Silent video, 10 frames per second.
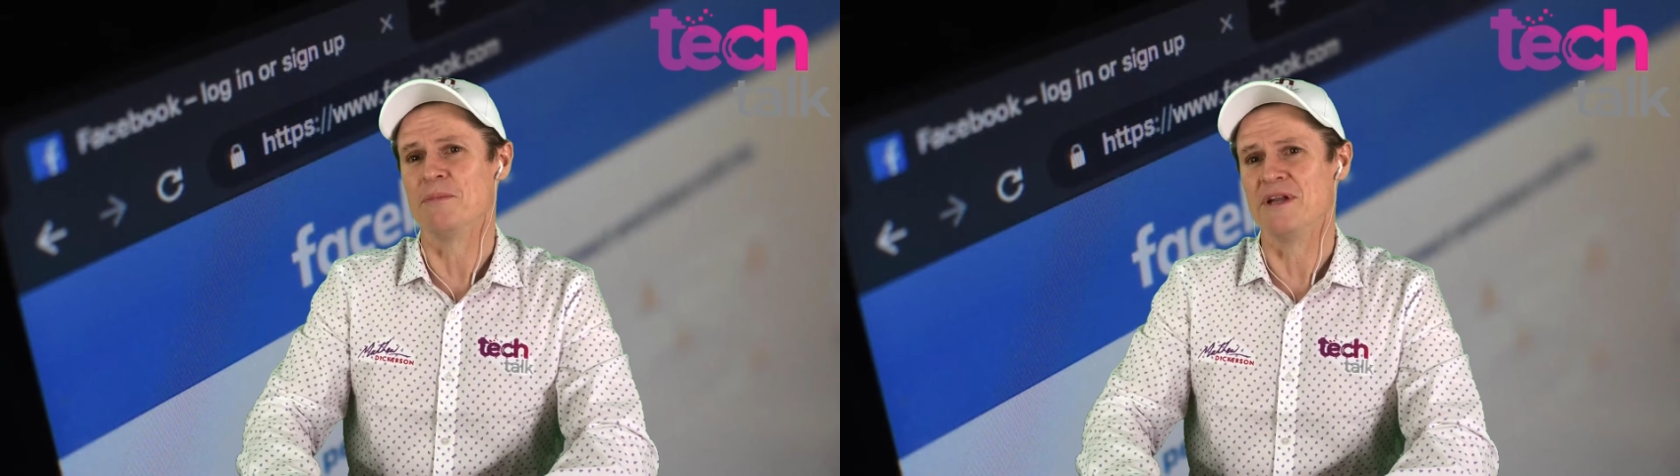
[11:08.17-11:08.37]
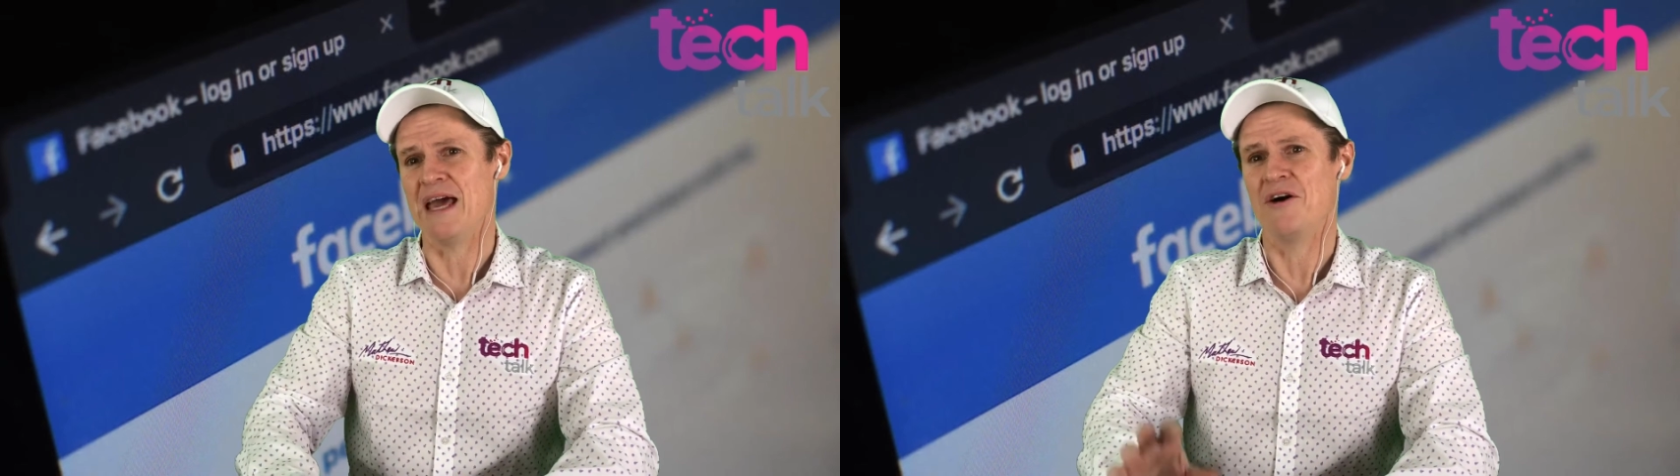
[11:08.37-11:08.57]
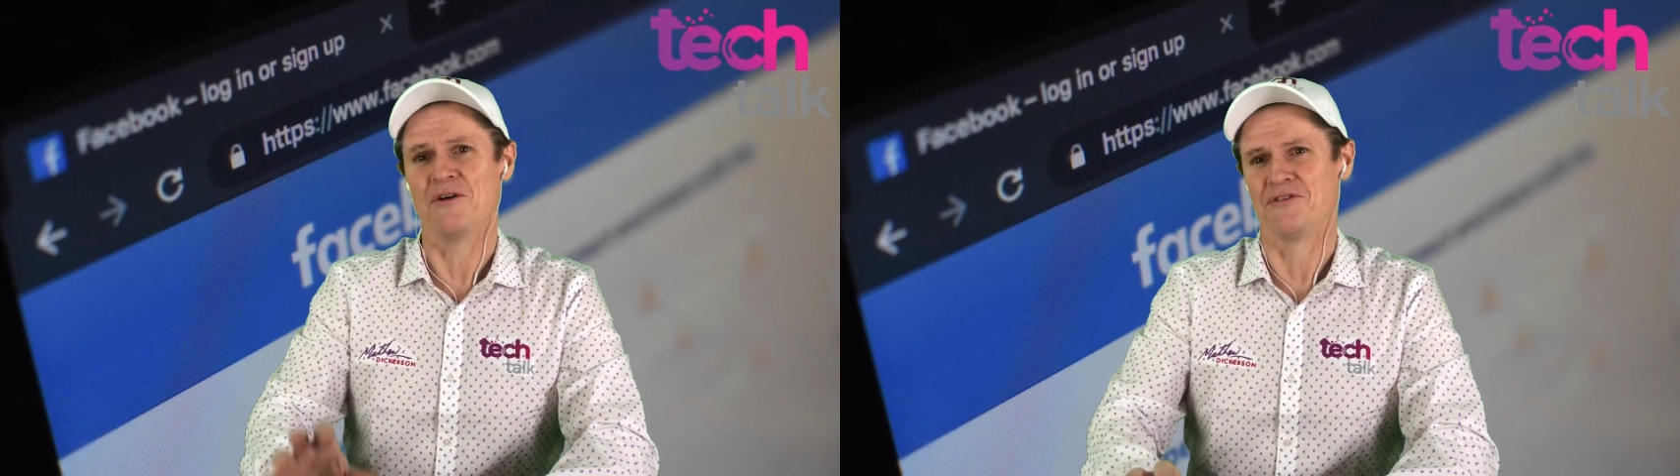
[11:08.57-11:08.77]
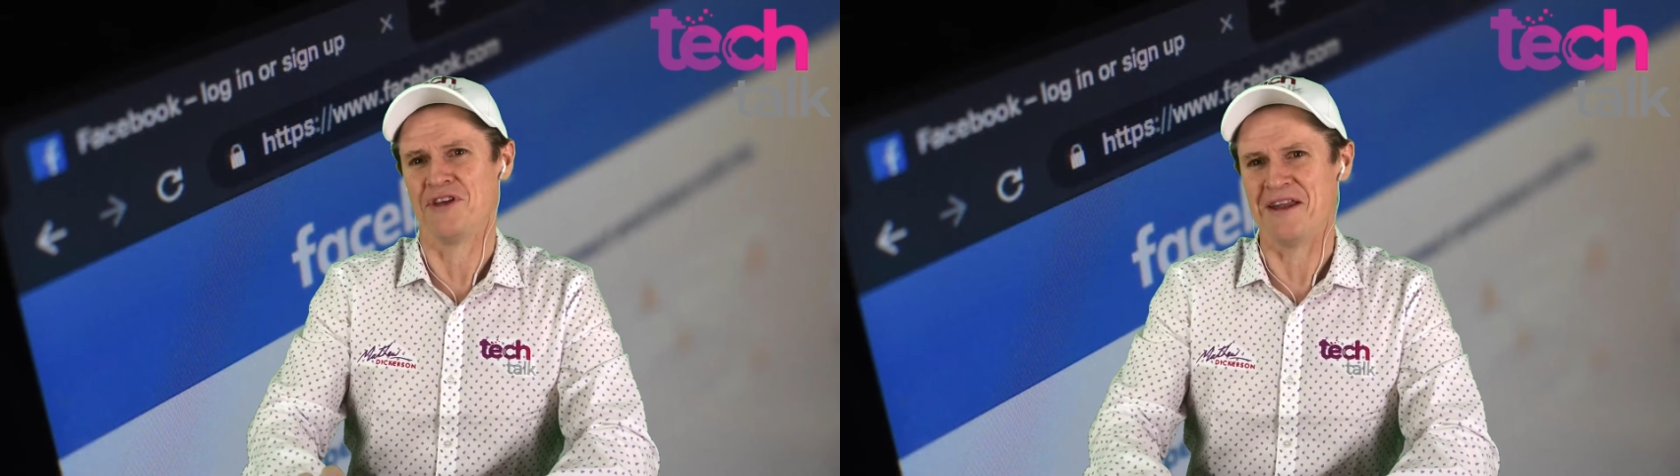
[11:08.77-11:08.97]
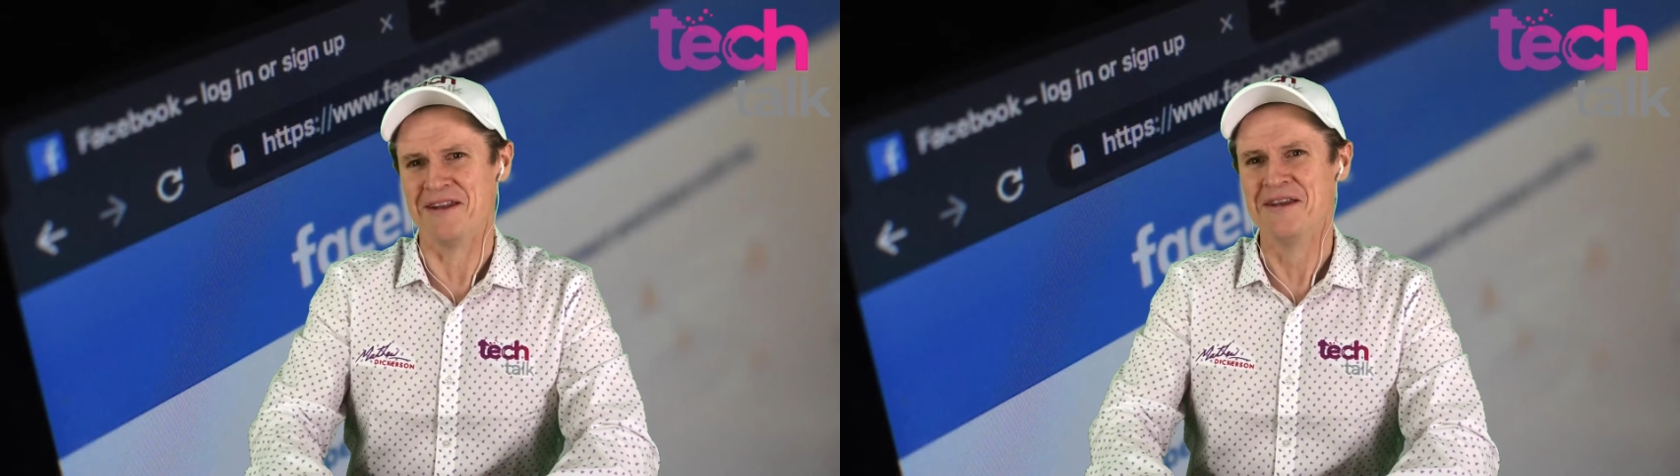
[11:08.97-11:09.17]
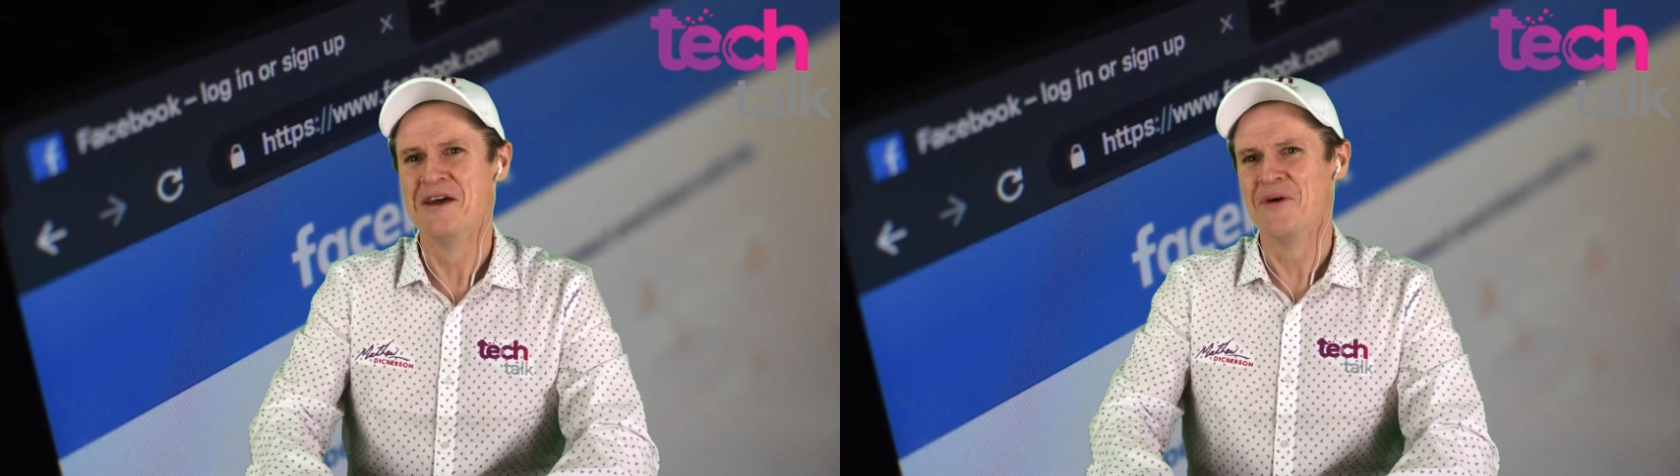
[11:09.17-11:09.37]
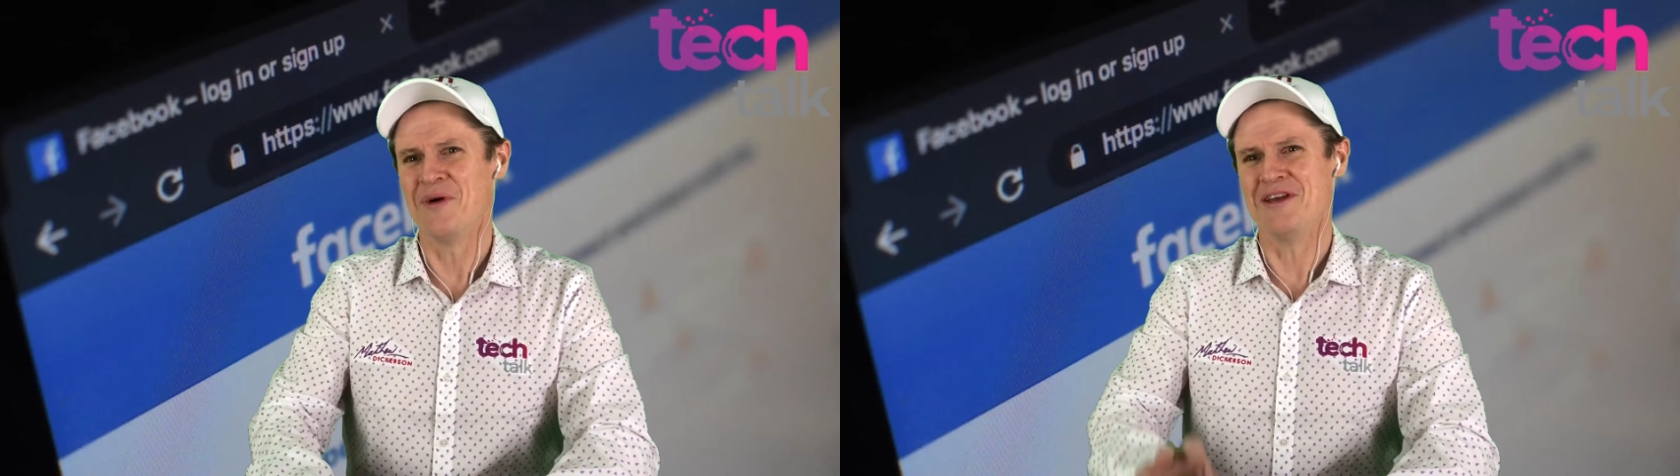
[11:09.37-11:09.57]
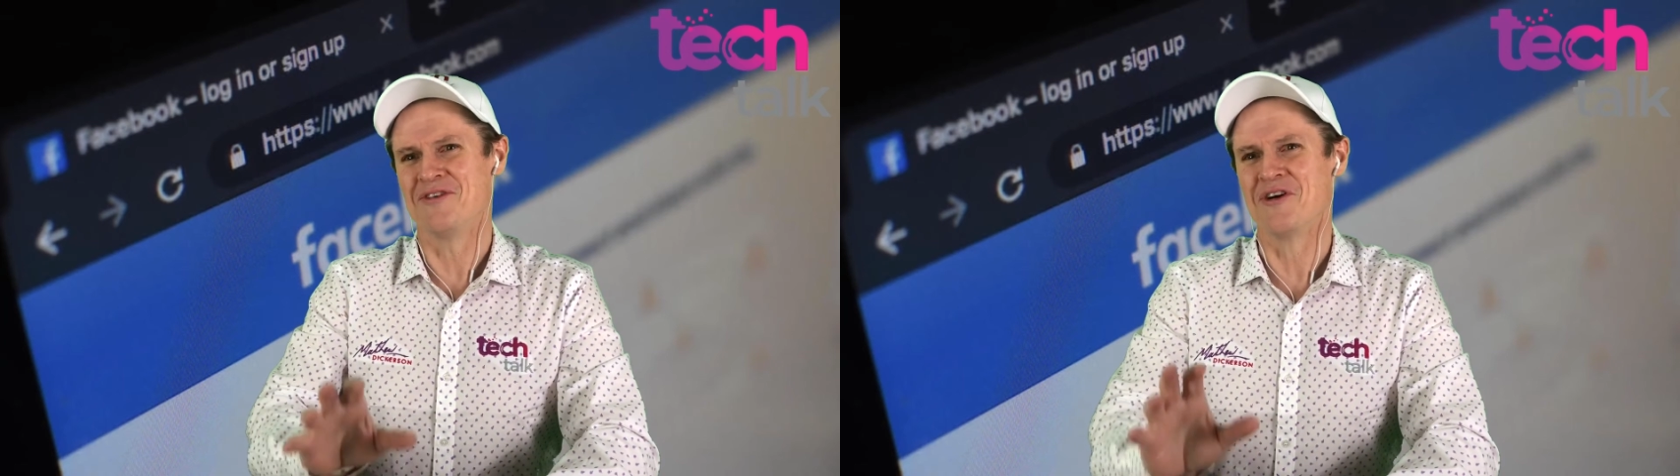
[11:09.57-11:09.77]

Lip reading: But now all of a sudden, when you've